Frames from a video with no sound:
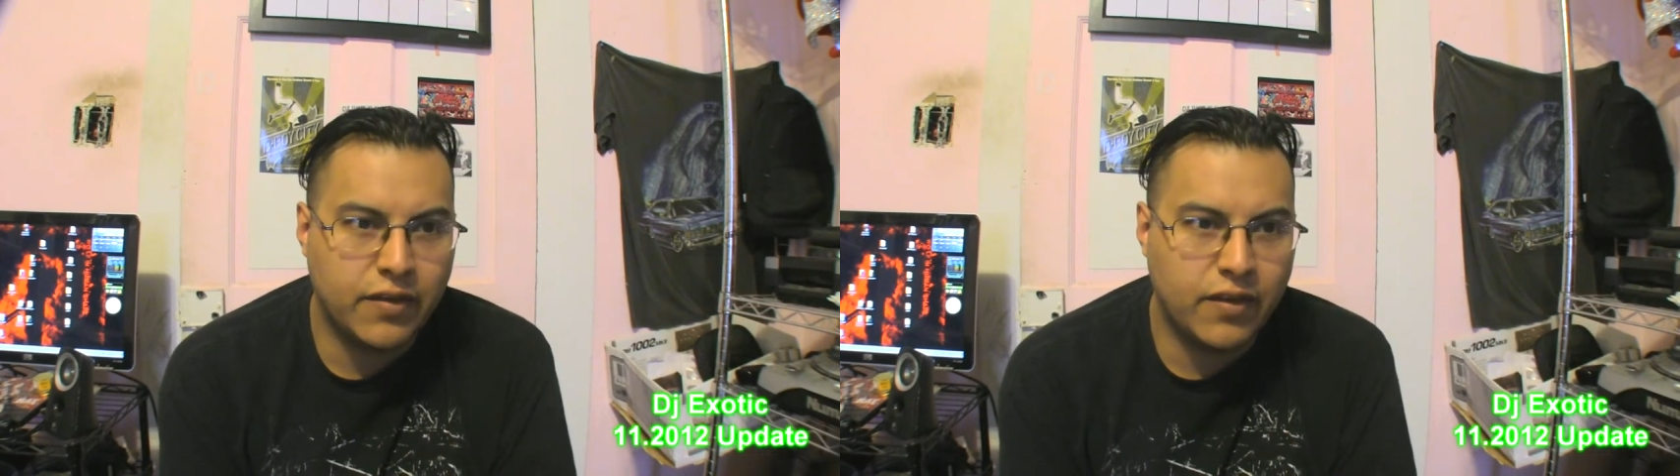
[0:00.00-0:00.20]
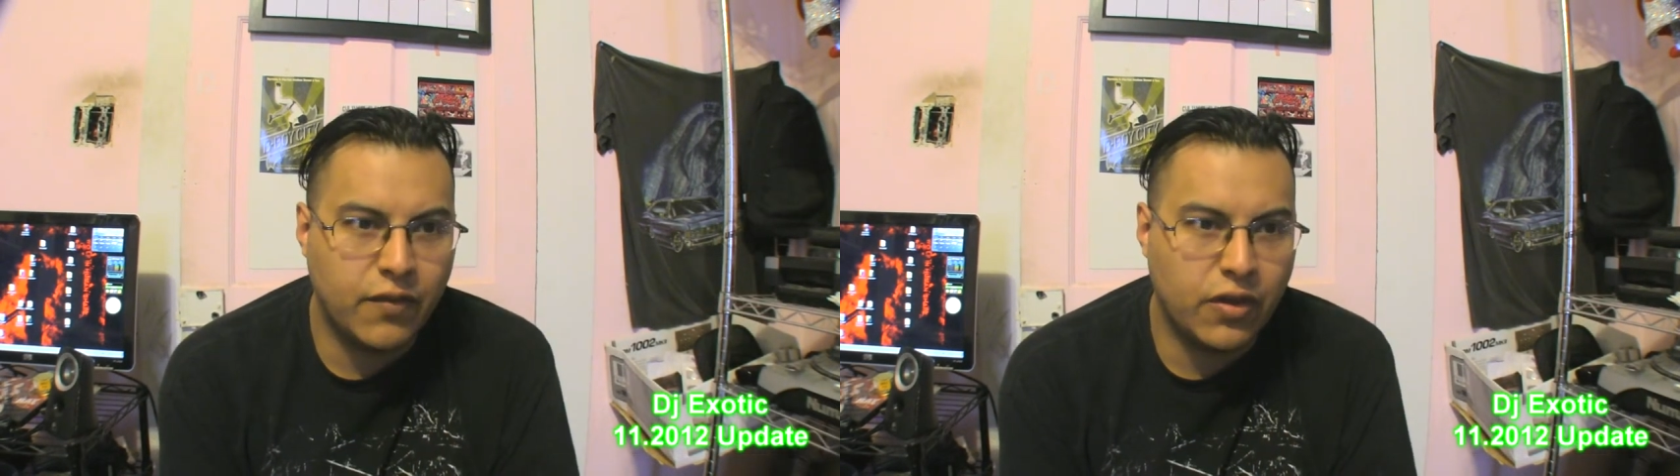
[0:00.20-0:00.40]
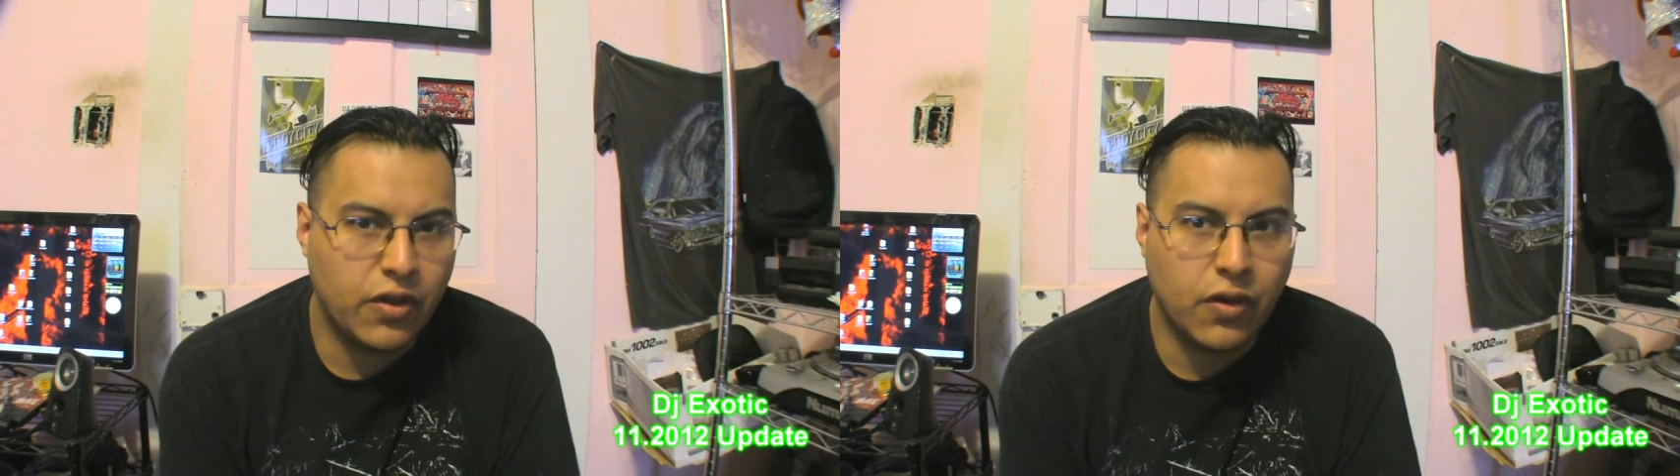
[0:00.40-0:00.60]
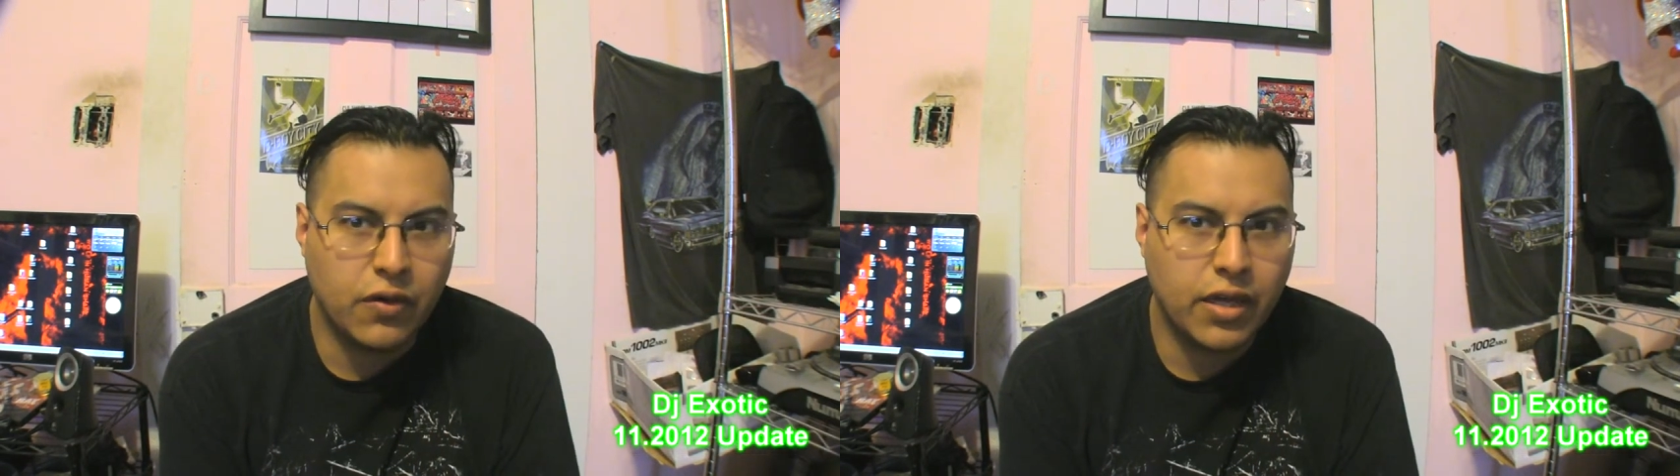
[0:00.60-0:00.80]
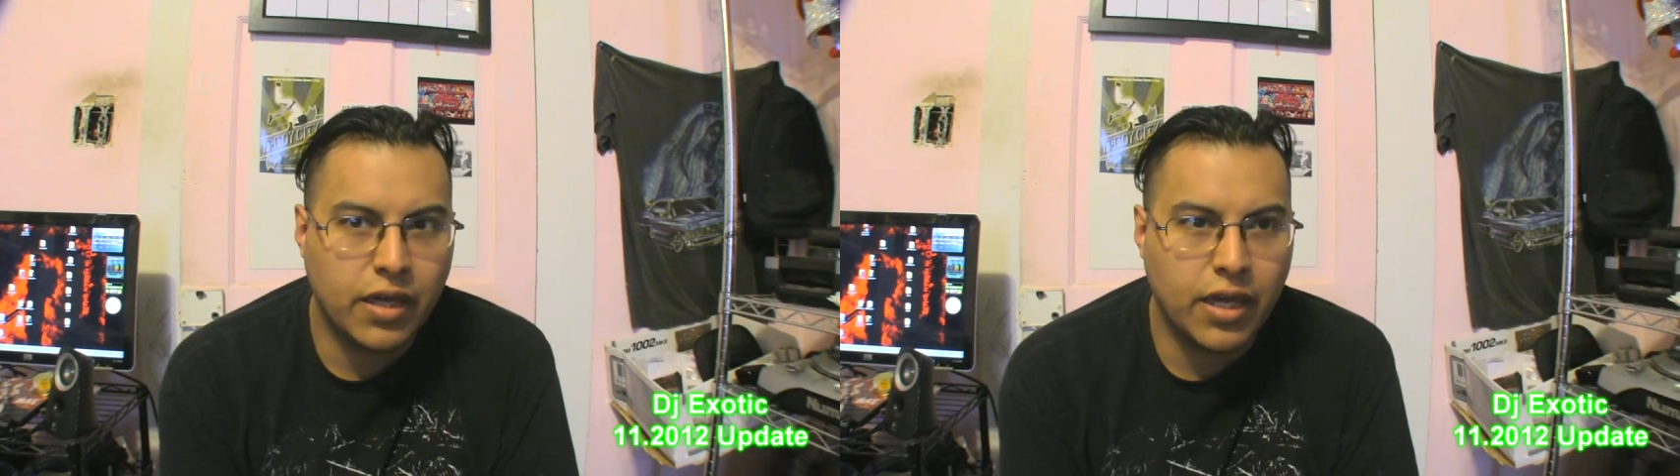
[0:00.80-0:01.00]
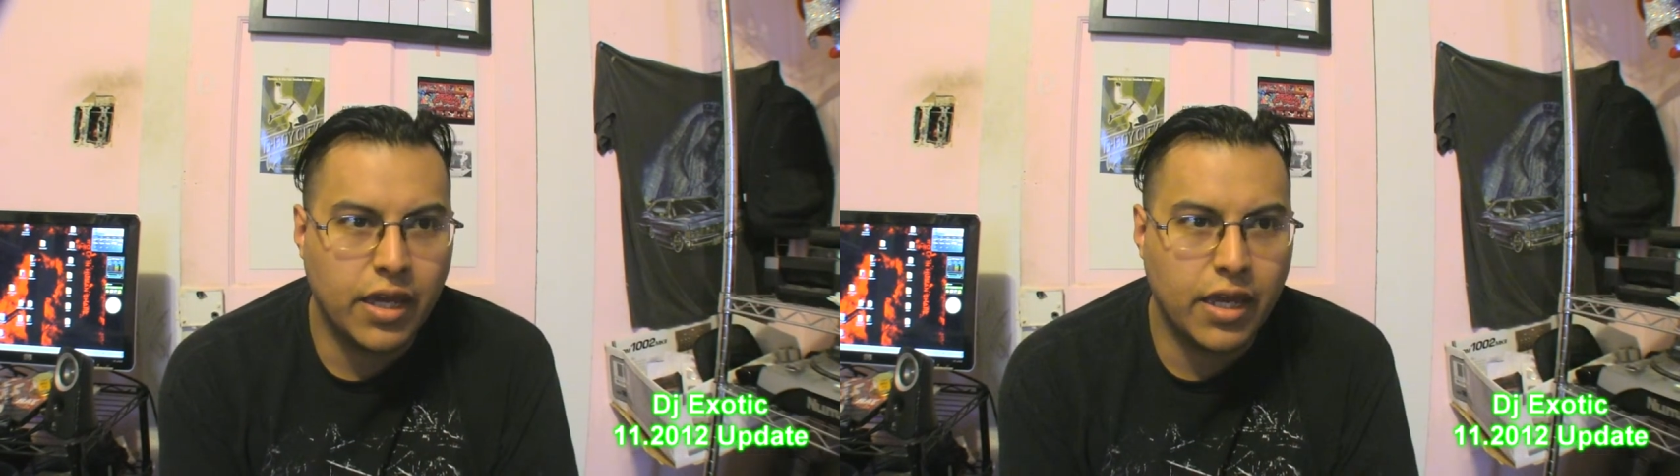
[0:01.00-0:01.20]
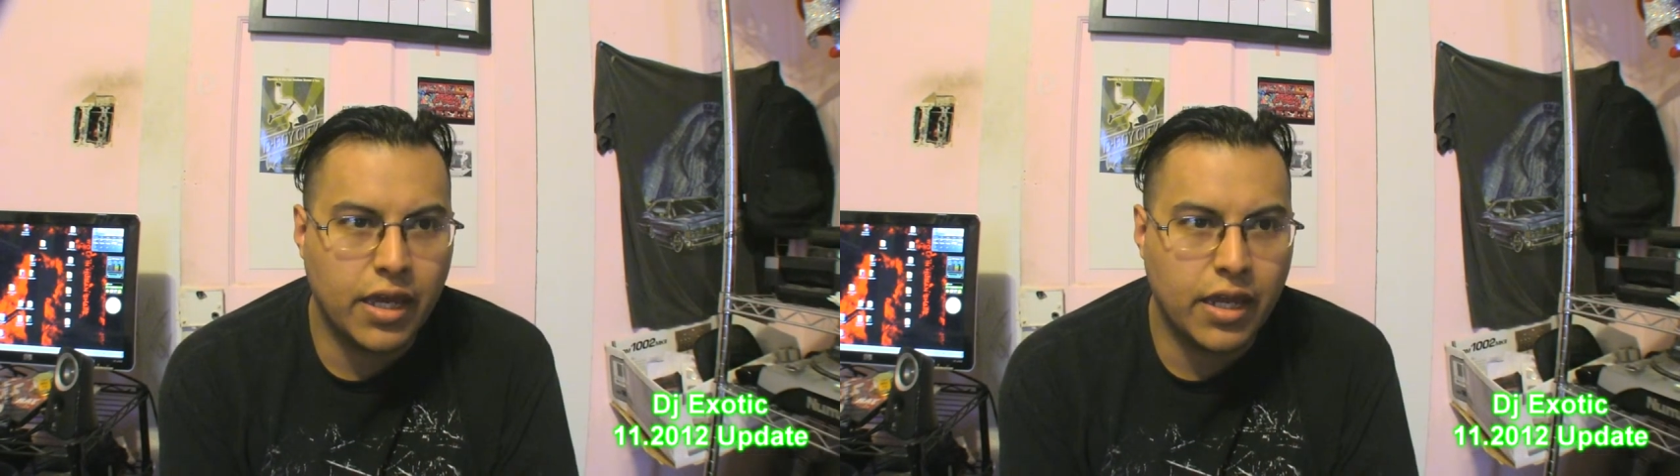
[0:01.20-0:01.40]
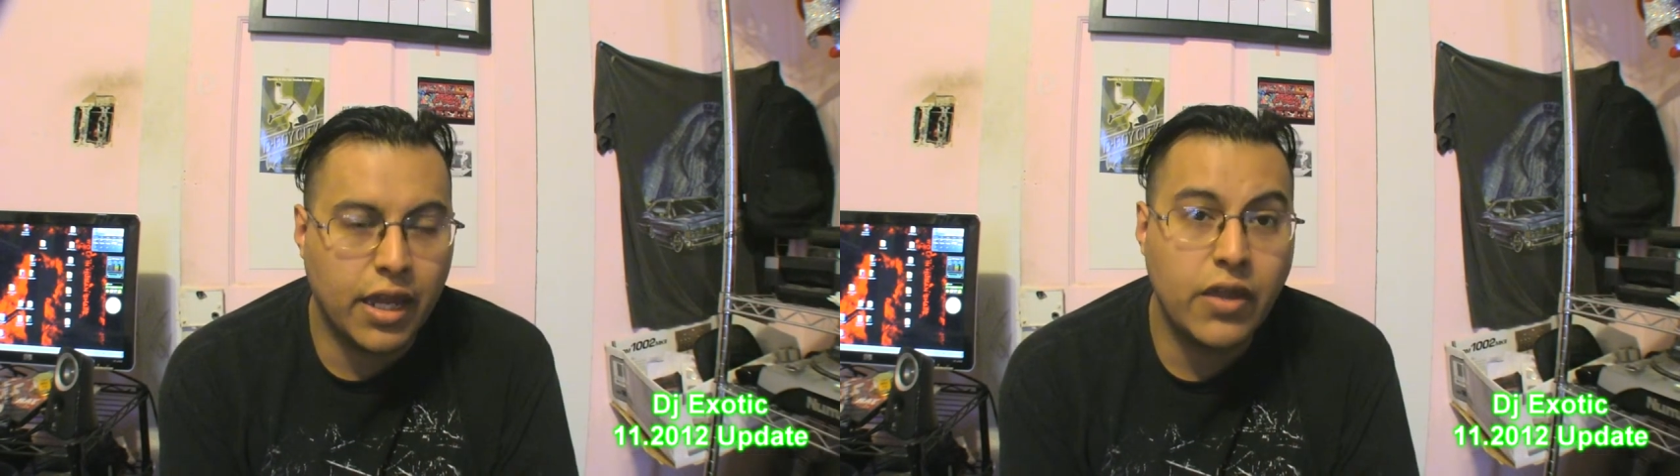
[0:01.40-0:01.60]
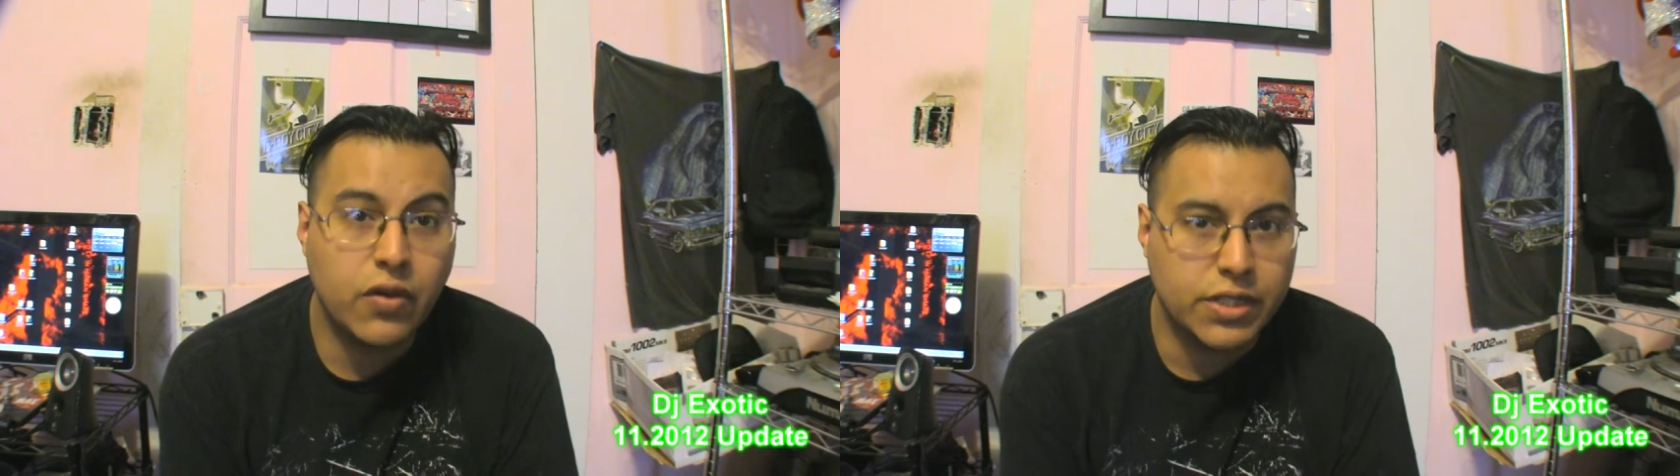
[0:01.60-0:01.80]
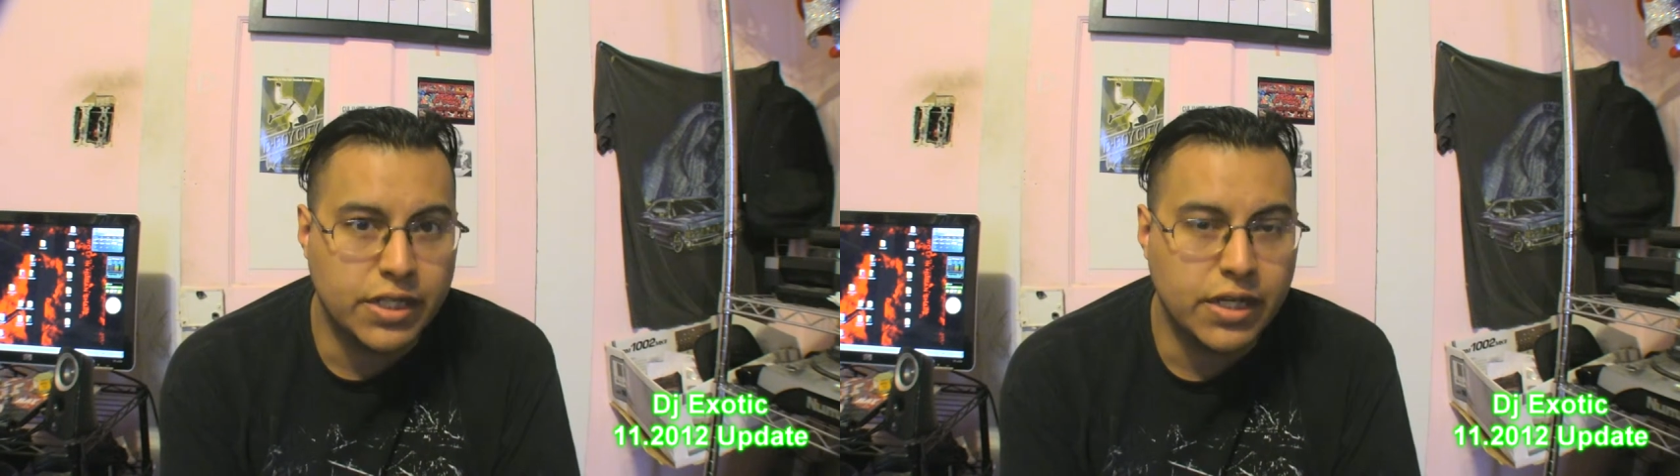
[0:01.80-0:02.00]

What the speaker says: Stevie Kiyoki and AOG,